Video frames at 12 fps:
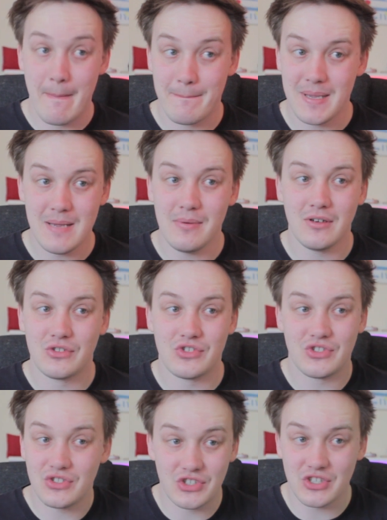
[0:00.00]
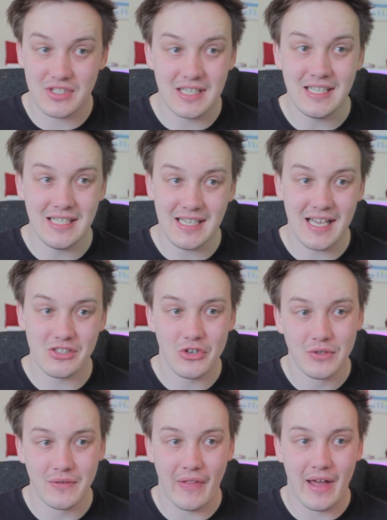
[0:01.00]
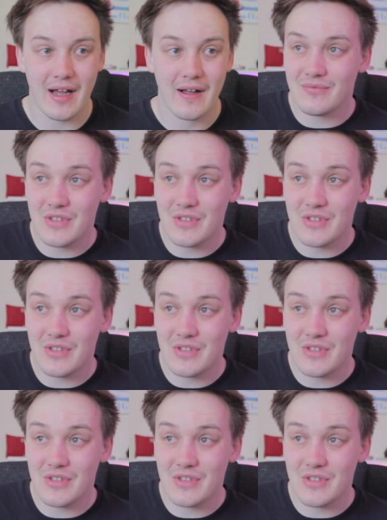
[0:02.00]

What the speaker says: And people just need to get over that.